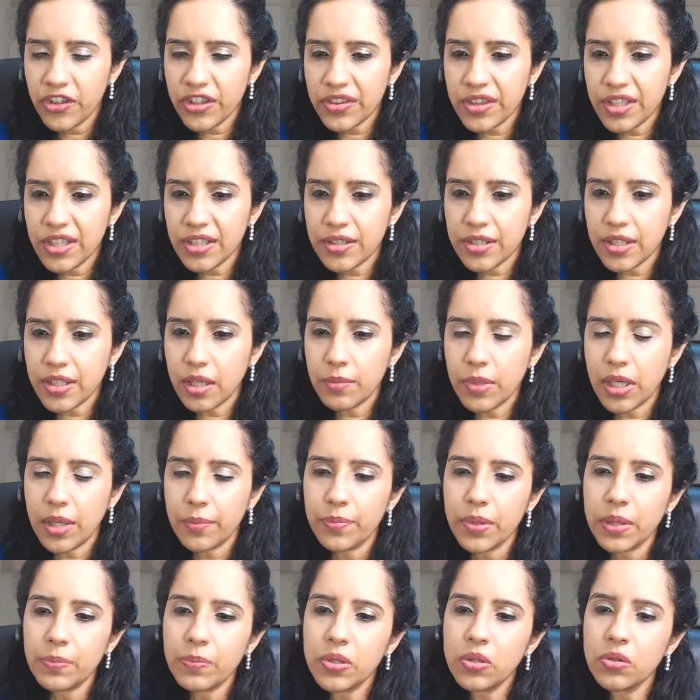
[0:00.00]
Priti
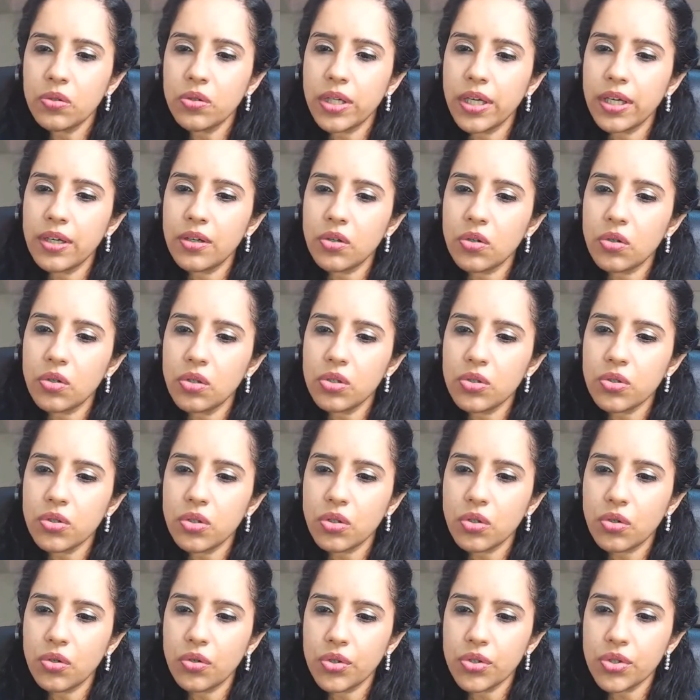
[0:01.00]
Sharma, people who enroll to
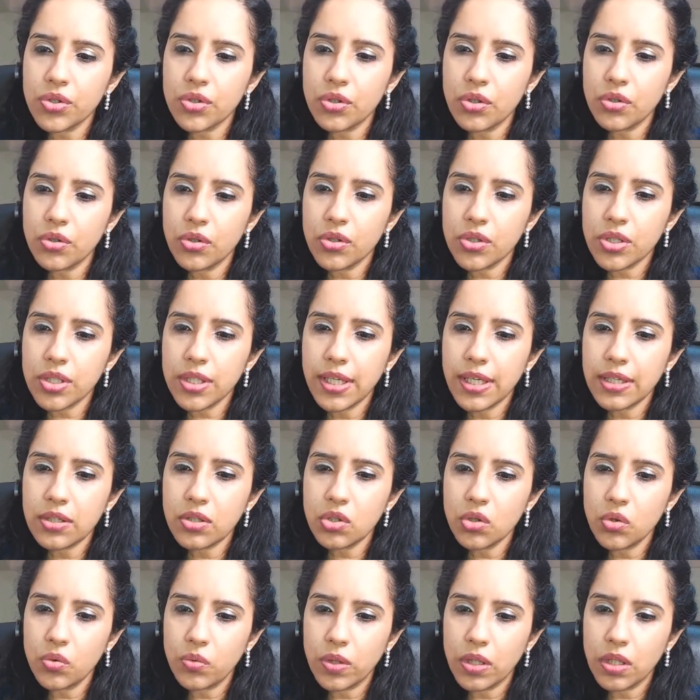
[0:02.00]
the coach course
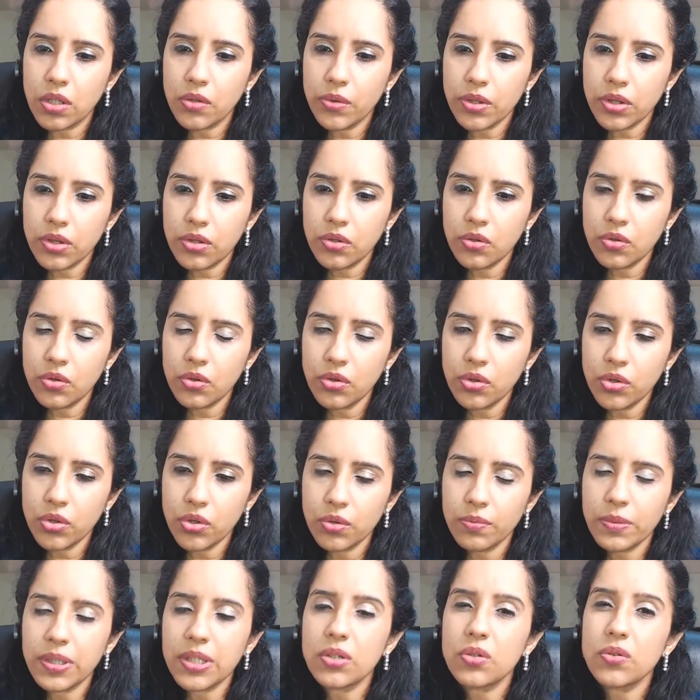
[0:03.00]
get to work with you.
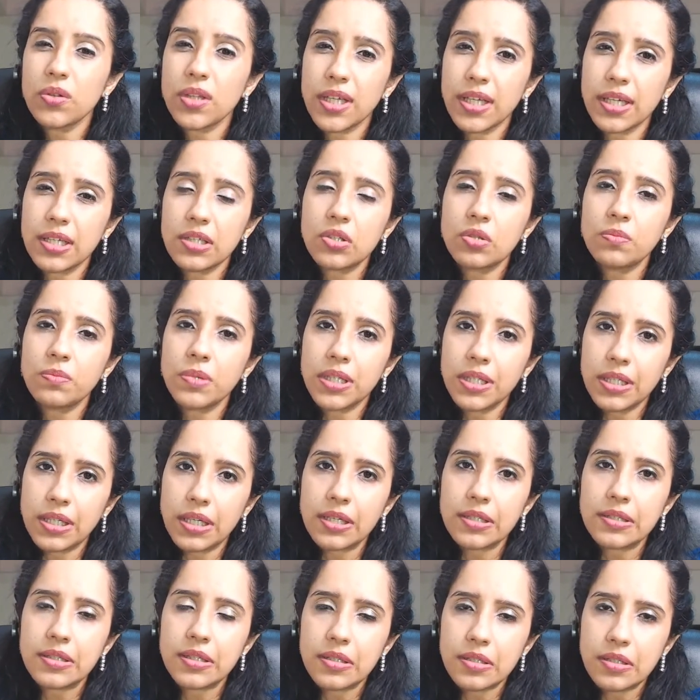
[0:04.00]
You mean, do they get to be
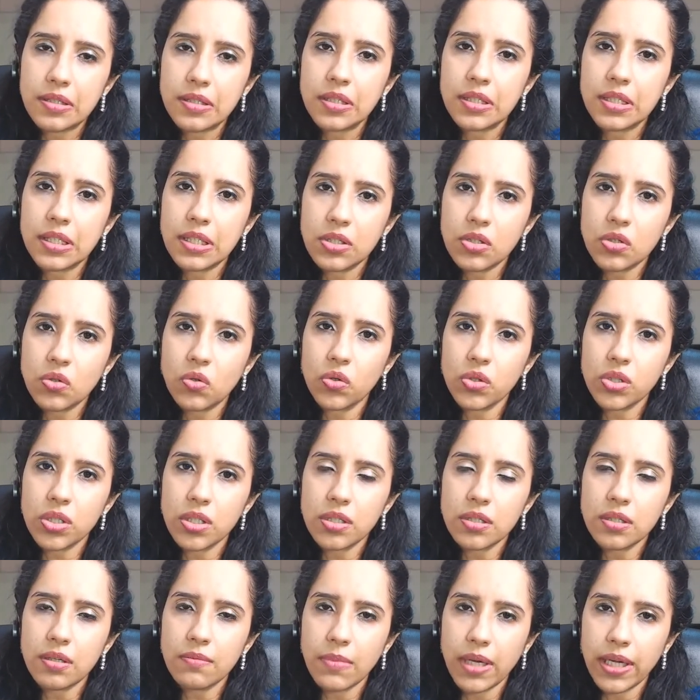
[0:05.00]
assistant East
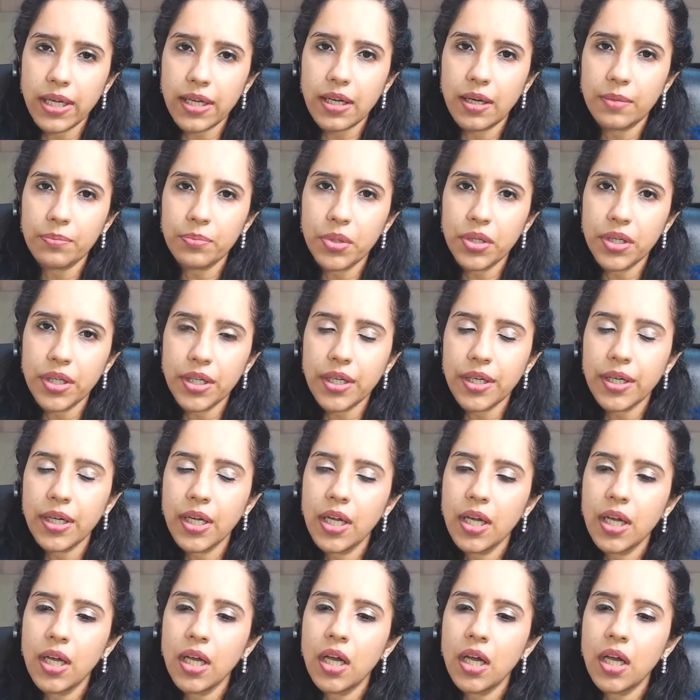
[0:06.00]
coaches in my company?